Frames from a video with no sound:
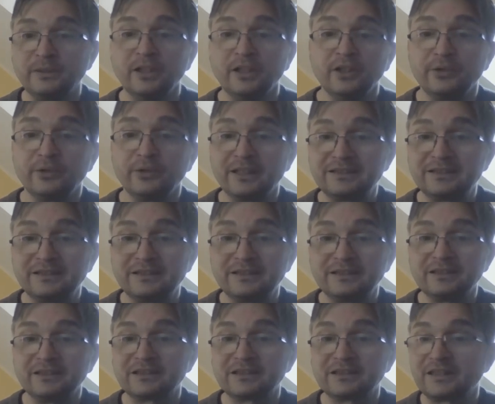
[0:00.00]
You can see that the
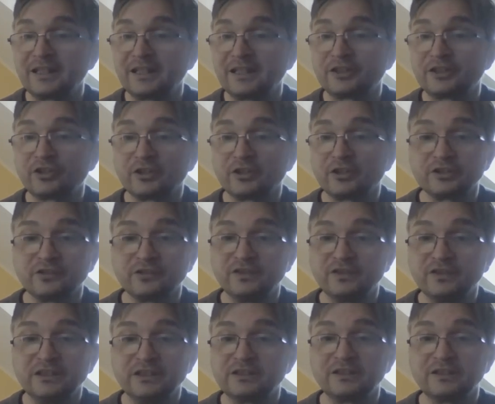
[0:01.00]
structures of
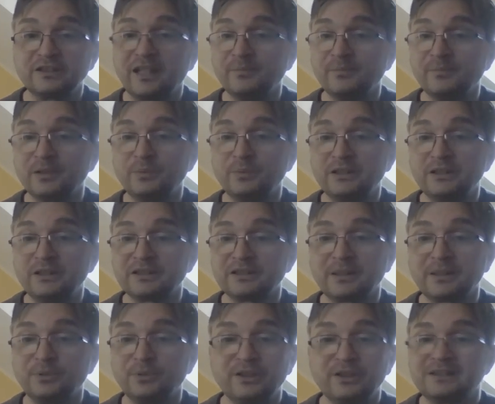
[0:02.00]
these gamma and beta
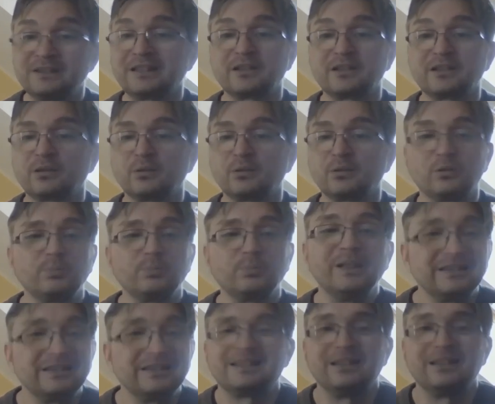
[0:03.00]
subunits are
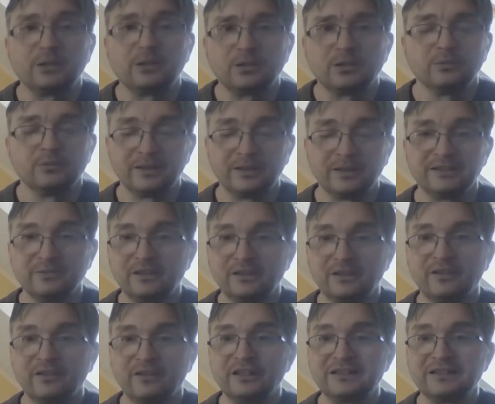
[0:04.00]
basically
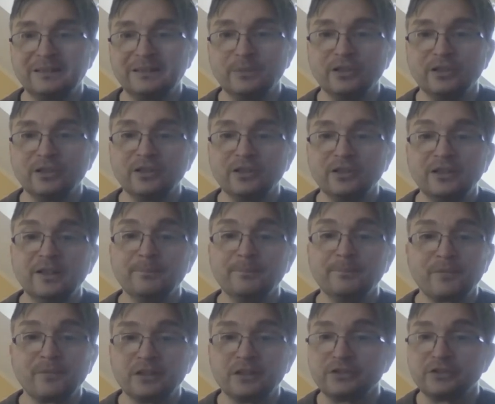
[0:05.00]
very similar.
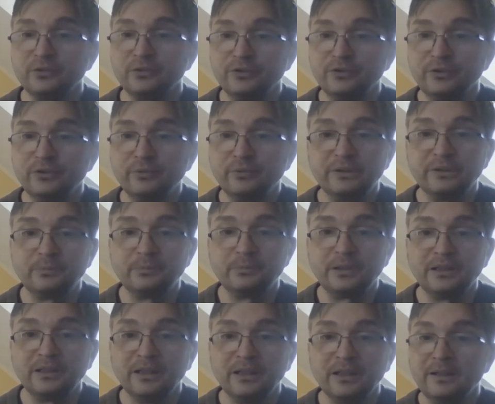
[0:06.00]
So it will be
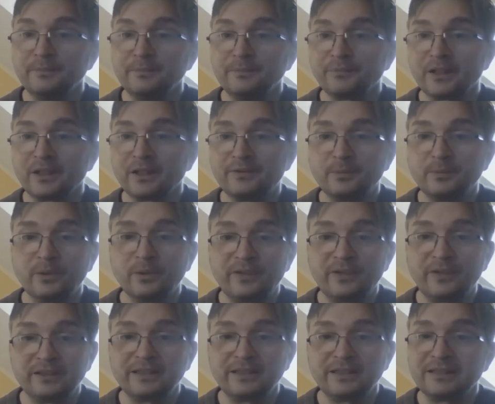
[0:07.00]
a very
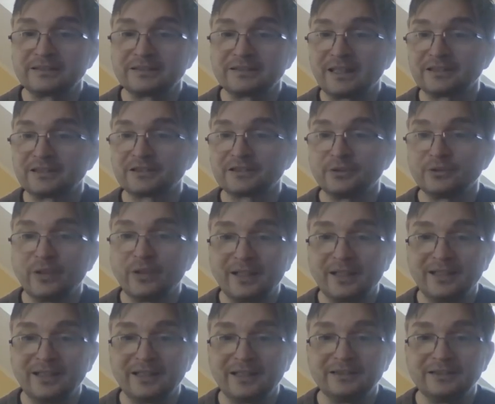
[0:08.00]
nice task to
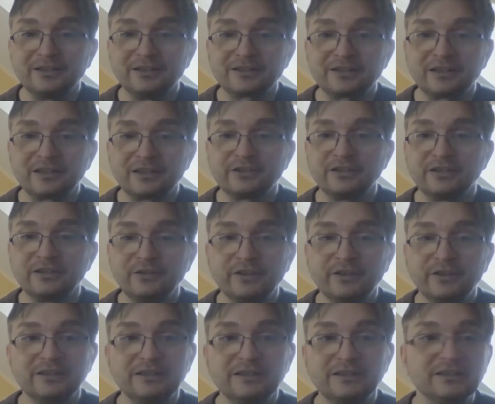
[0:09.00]
highlight the structural
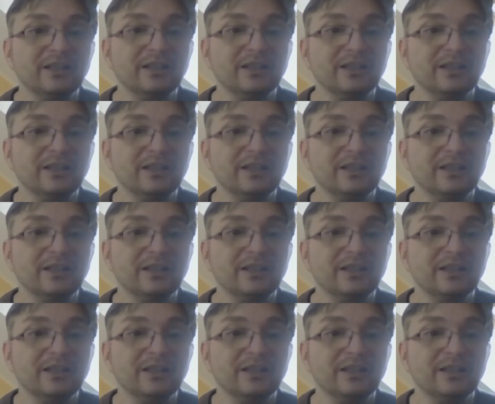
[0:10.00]
differences.